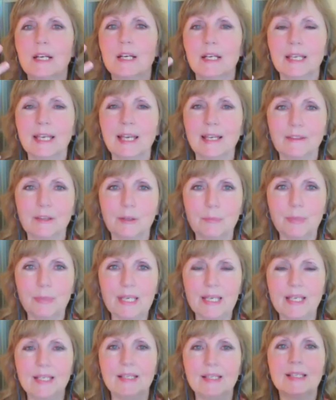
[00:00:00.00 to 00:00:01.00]
get the
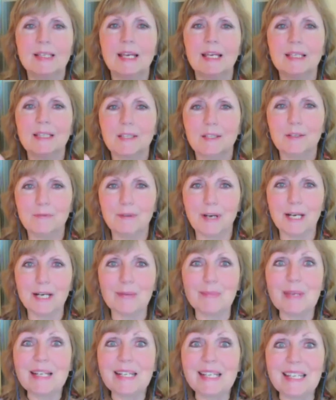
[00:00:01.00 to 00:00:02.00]
peace, get the
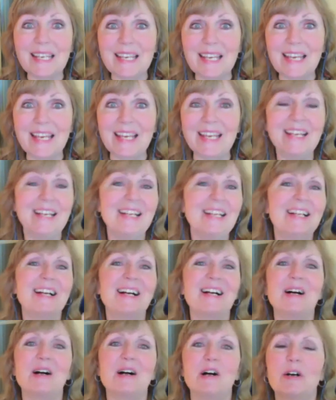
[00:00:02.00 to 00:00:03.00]
vitamin D,
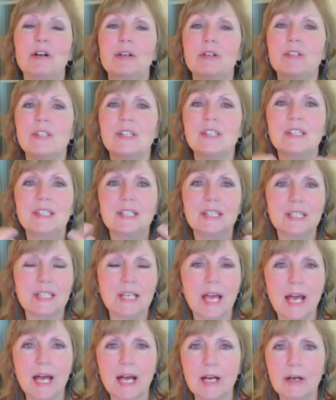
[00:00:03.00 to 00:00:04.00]
uh, just sit
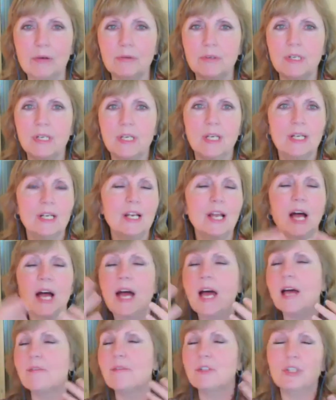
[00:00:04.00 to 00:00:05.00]
down, not
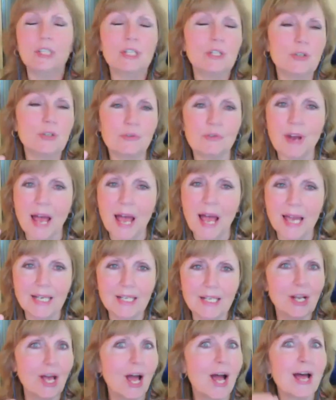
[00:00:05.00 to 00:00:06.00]
have to
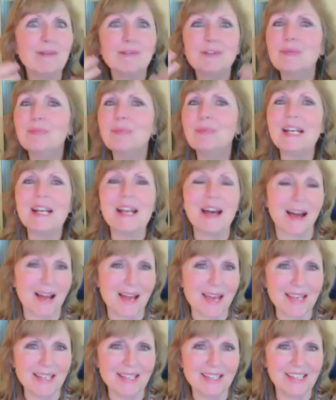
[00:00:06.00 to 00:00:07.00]
interact, not have to be
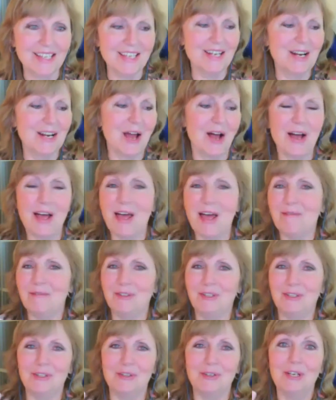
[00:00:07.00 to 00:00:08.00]
nice, not
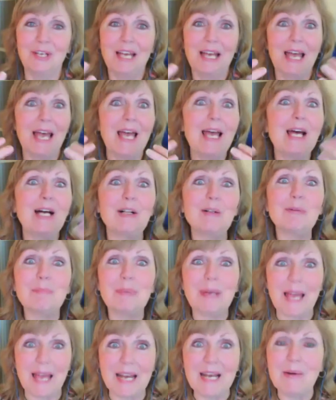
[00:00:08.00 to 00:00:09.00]
have to help
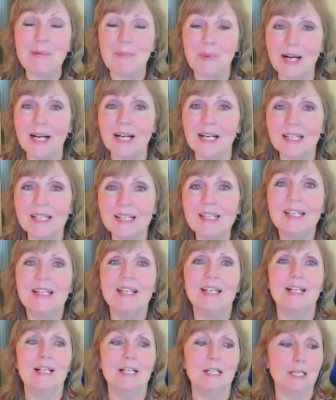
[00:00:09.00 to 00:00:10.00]
anyone.
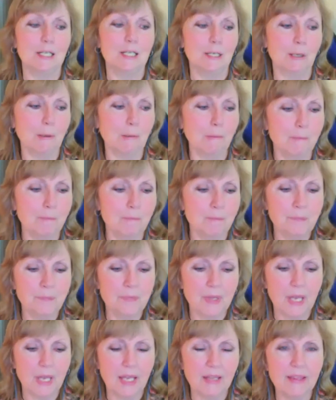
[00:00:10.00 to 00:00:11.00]
Um,
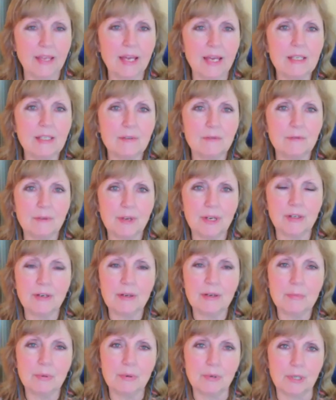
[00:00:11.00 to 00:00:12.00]
and that is very
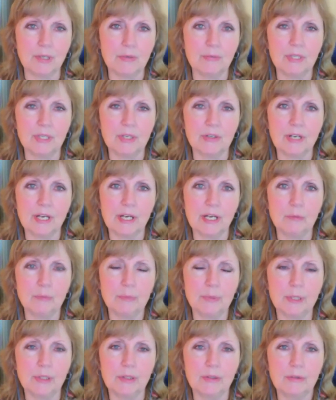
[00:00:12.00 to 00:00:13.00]
important when you're a
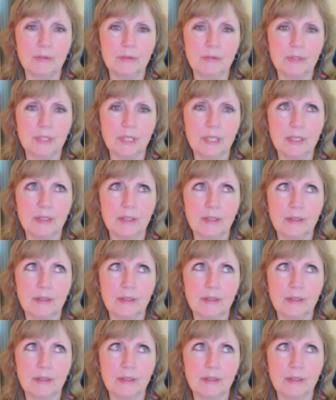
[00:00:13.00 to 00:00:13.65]
helper that yeah.